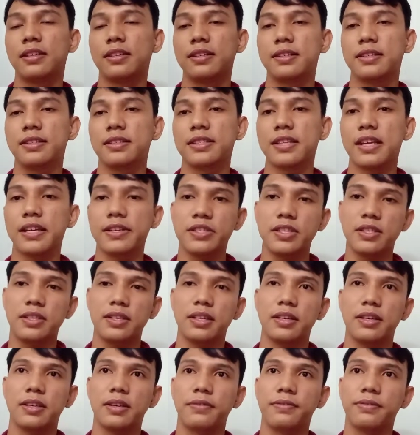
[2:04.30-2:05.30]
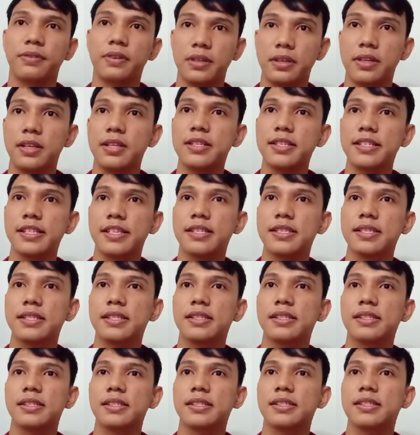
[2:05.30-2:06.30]
Such the first
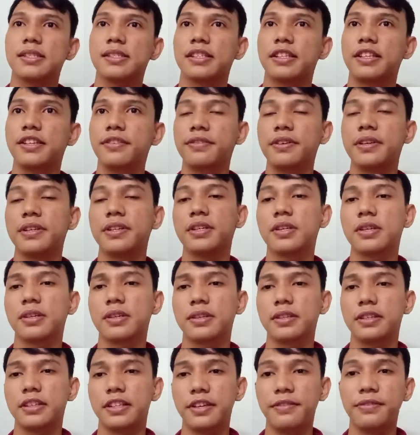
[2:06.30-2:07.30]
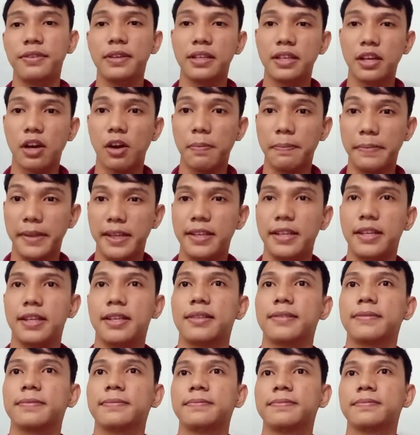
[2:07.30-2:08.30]
is giving the opinion.
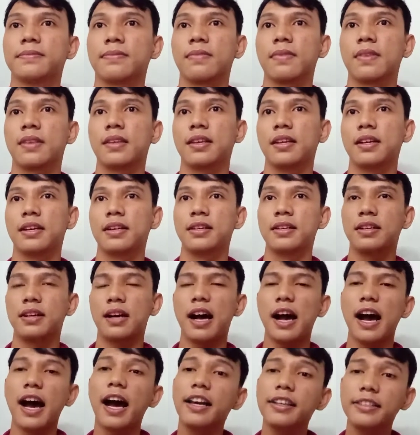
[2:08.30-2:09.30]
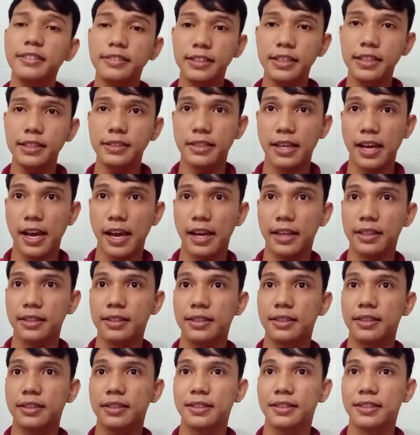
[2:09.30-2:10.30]
I think that
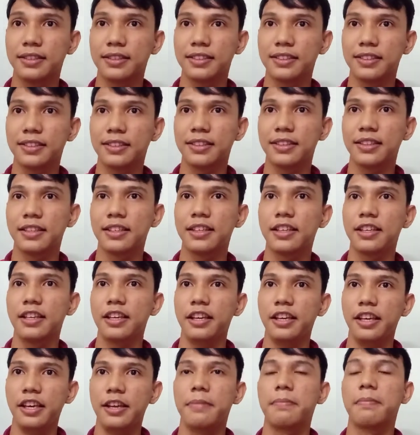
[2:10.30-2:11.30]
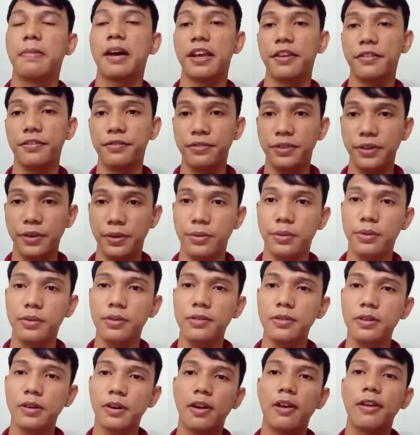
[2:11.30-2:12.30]
in my
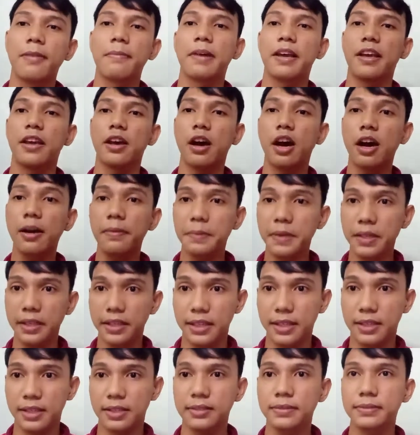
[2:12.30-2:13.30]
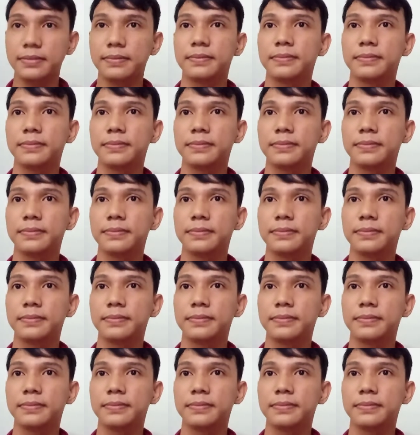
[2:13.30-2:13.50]
view or my opinion,